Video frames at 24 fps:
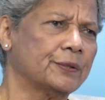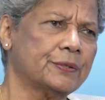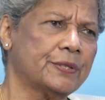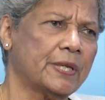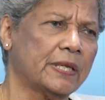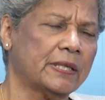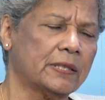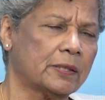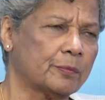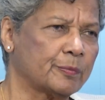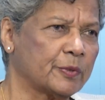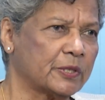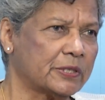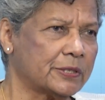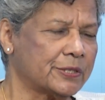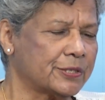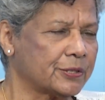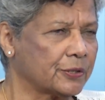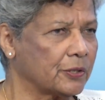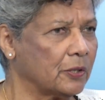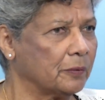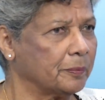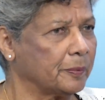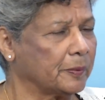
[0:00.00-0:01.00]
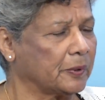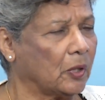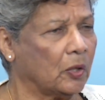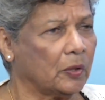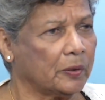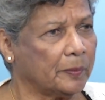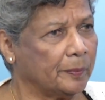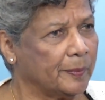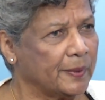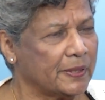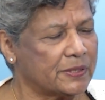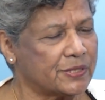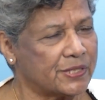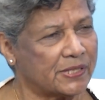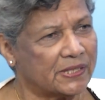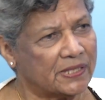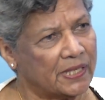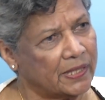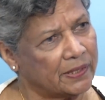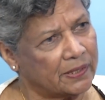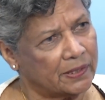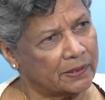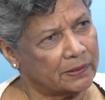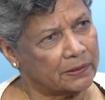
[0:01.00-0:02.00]
think the British occupation
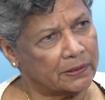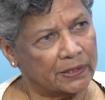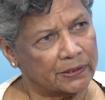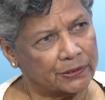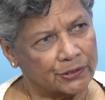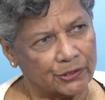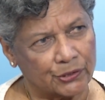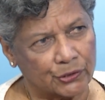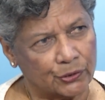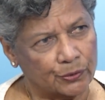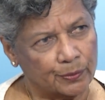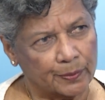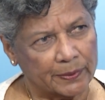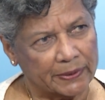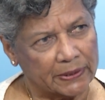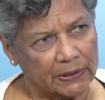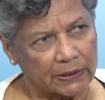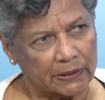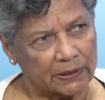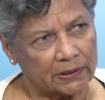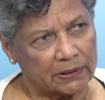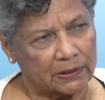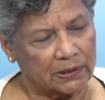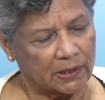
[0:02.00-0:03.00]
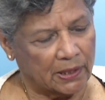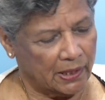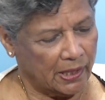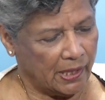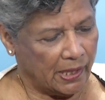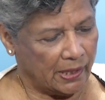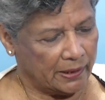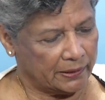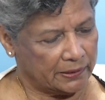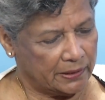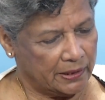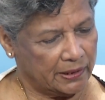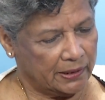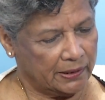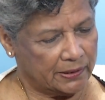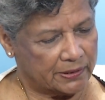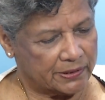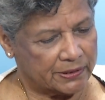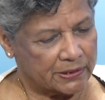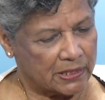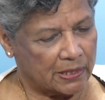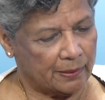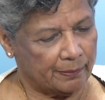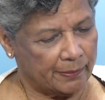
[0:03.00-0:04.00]
had anything to do with it. I think
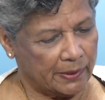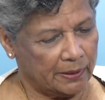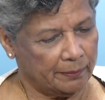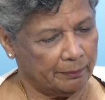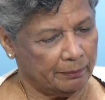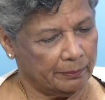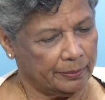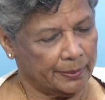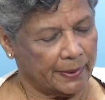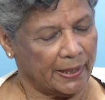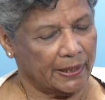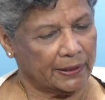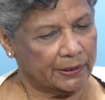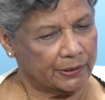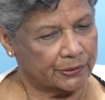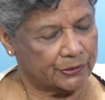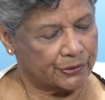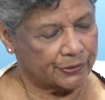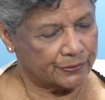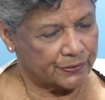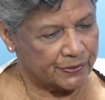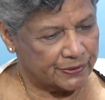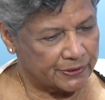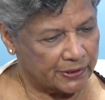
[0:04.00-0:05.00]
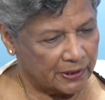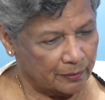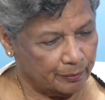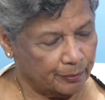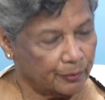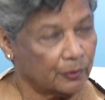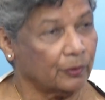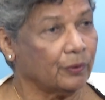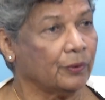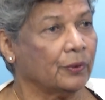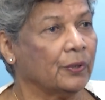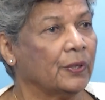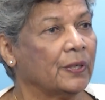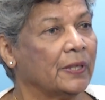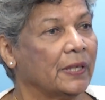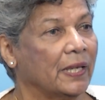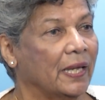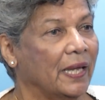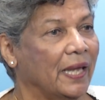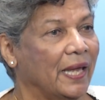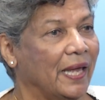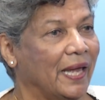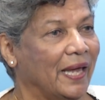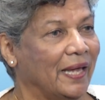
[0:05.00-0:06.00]
it's coming back to Singapore,
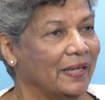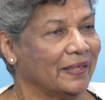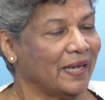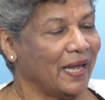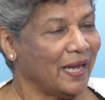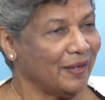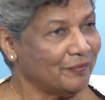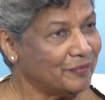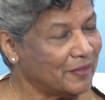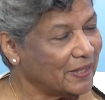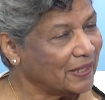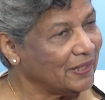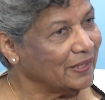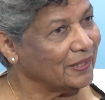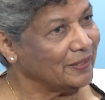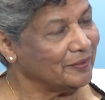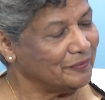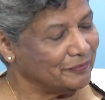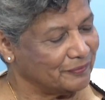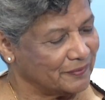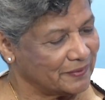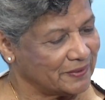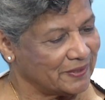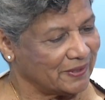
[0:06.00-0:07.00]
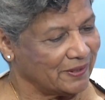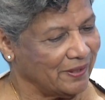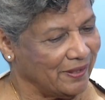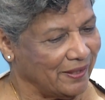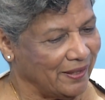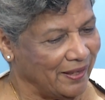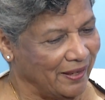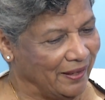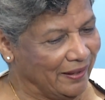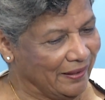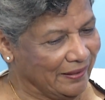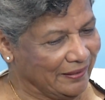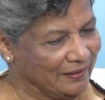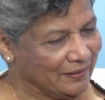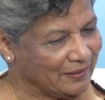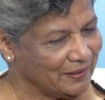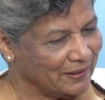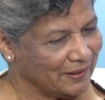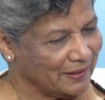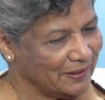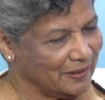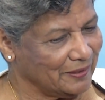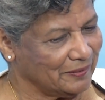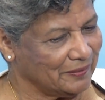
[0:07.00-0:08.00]
and having lived
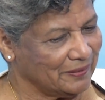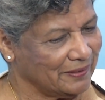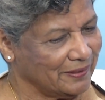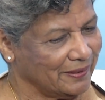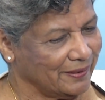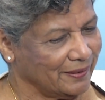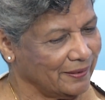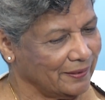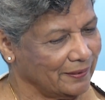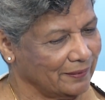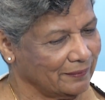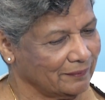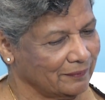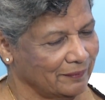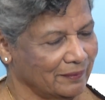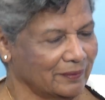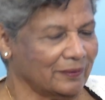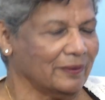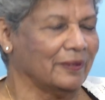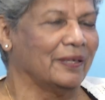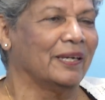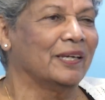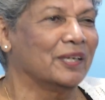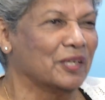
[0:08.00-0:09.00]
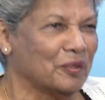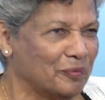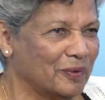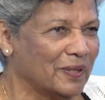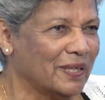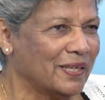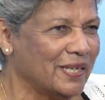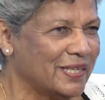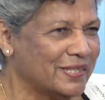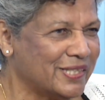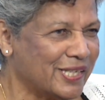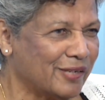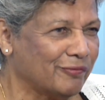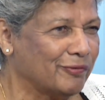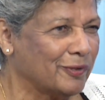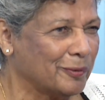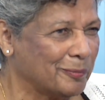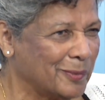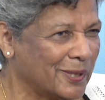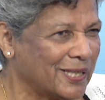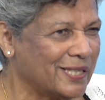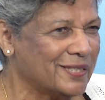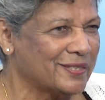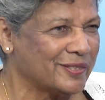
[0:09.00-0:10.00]
in a village,
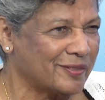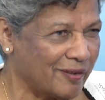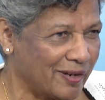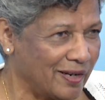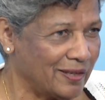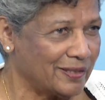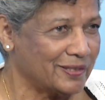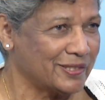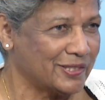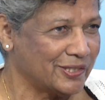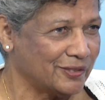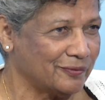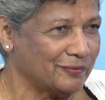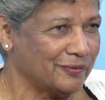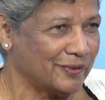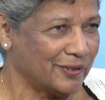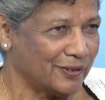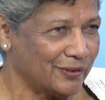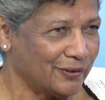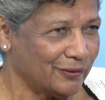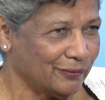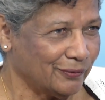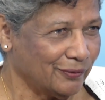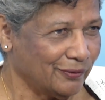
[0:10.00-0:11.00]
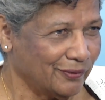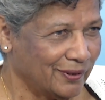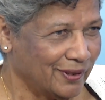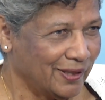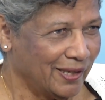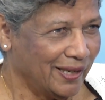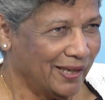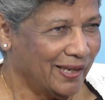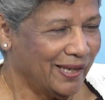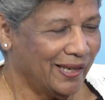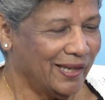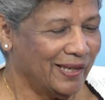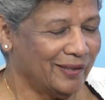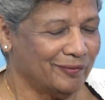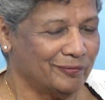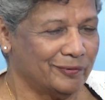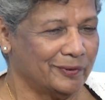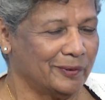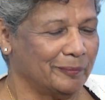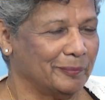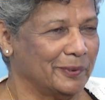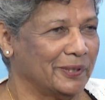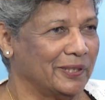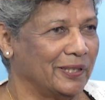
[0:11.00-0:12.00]
everybody's relative,
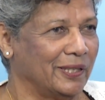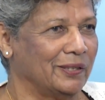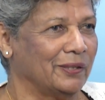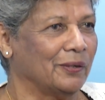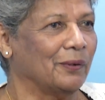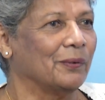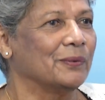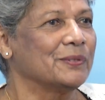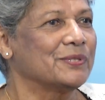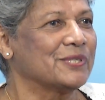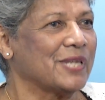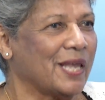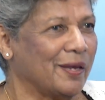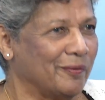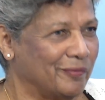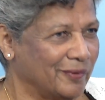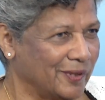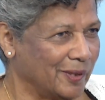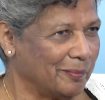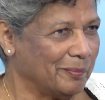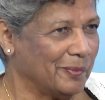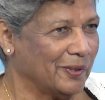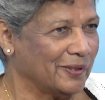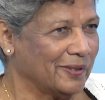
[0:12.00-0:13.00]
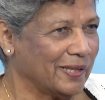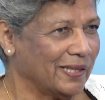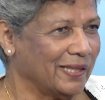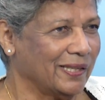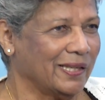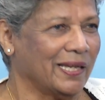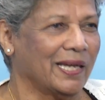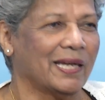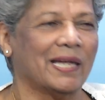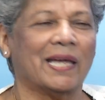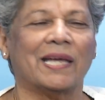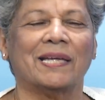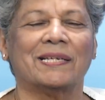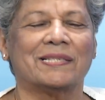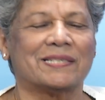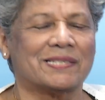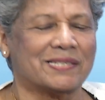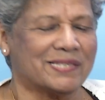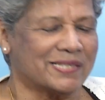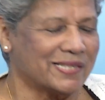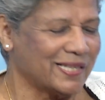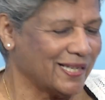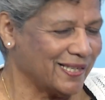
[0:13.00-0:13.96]
Everybody knows everybody. Yes.